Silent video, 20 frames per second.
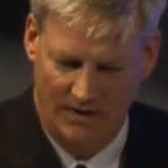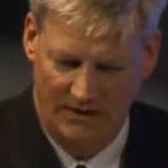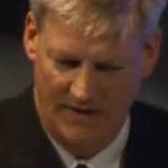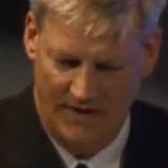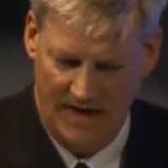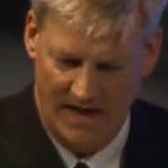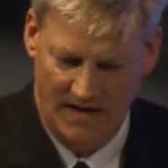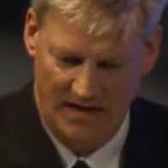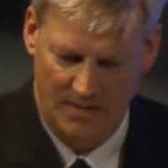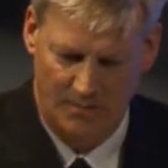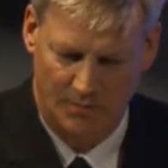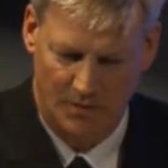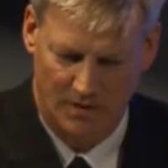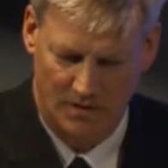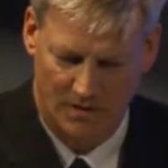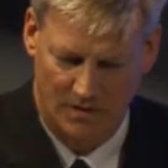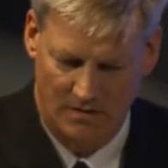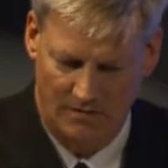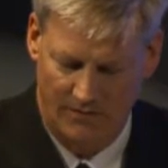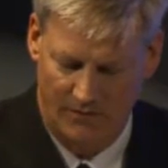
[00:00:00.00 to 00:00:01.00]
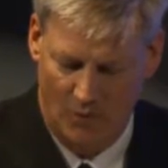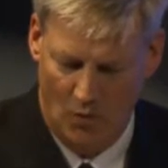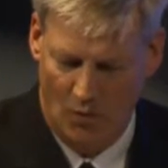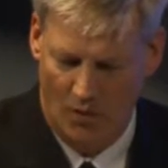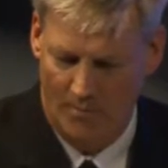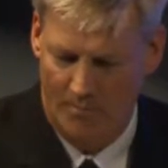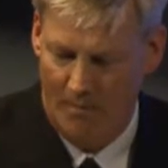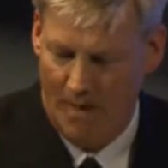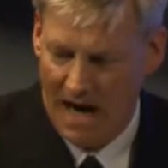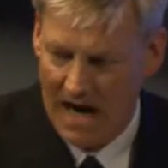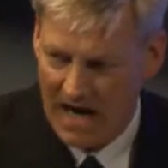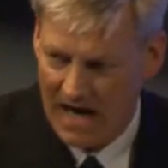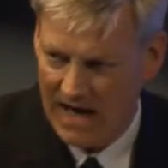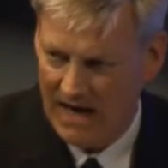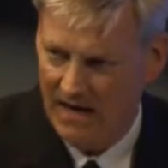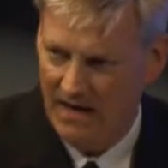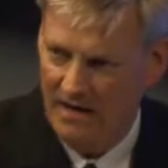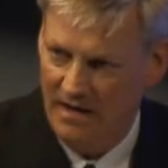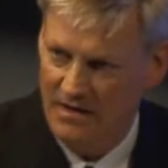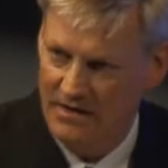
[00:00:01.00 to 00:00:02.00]
available for
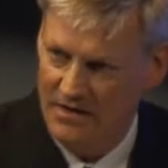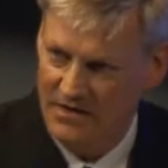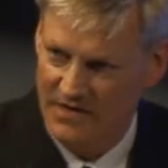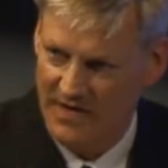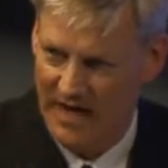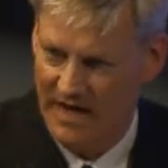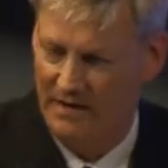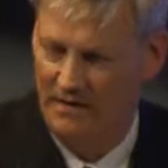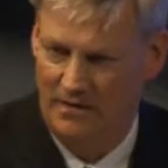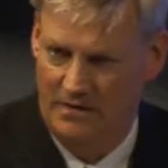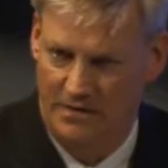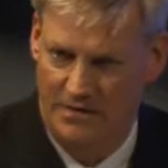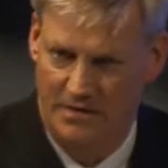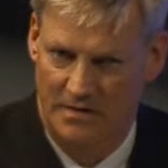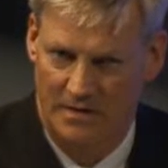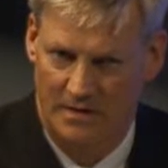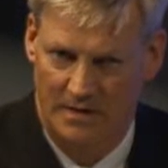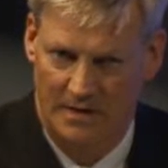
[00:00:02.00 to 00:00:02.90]
my sailors